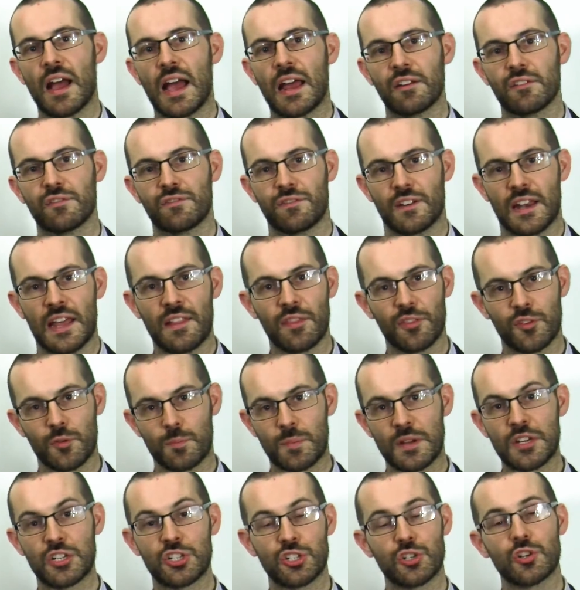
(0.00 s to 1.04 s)
and
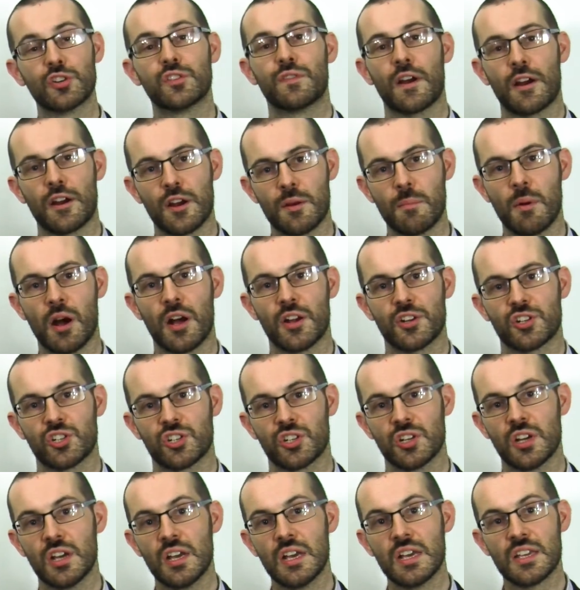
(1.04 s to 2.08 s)
philanthropy should very
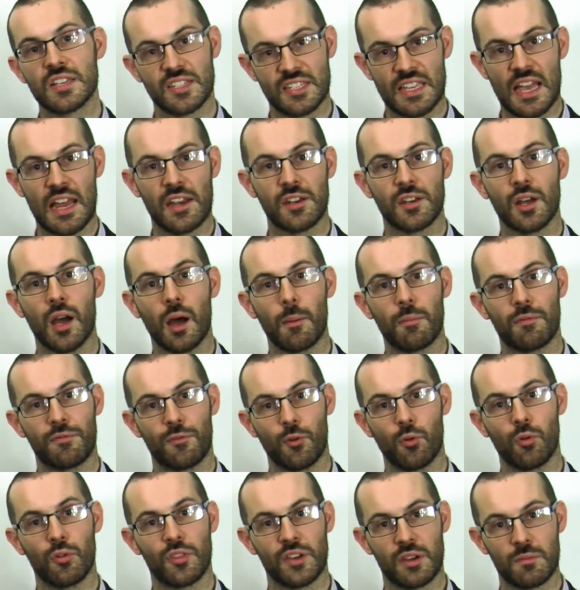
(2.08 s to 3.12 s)
much stand up
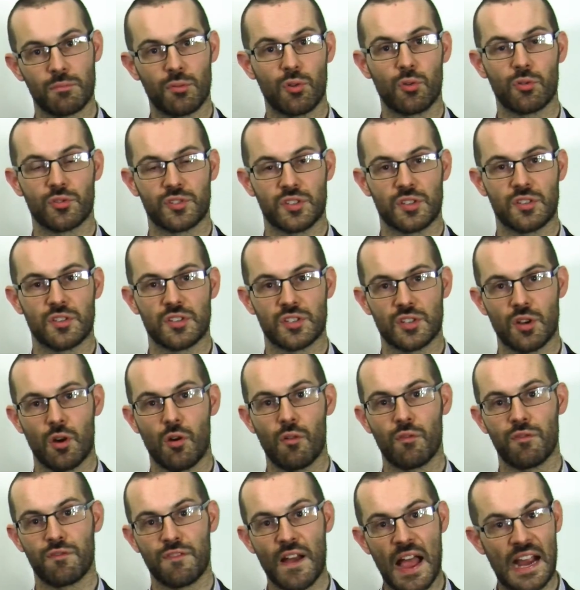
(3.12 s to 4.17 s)
for the importance
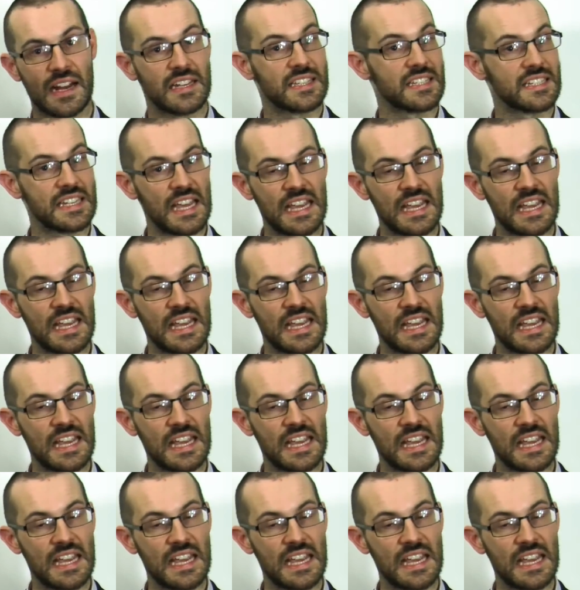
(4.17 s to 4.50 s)
of fact,